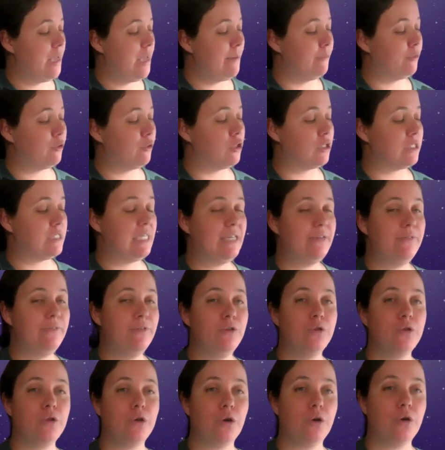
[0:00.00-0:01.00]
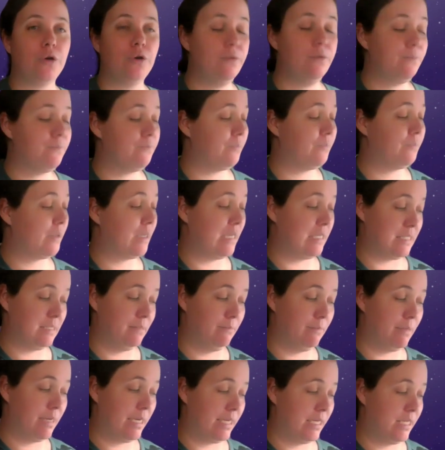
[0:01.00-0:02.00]
because even though it's a
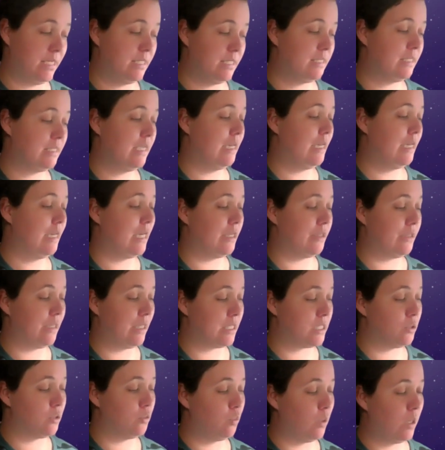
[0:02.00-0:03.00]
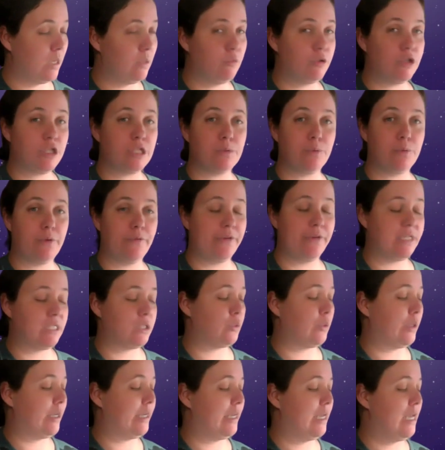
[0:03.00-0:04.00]
minus, and that's a 1, which is a perfect
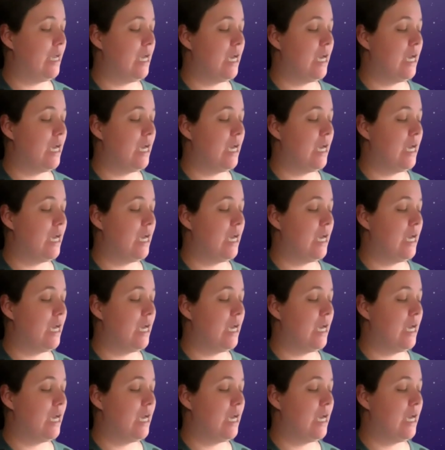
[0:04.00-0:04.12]
square,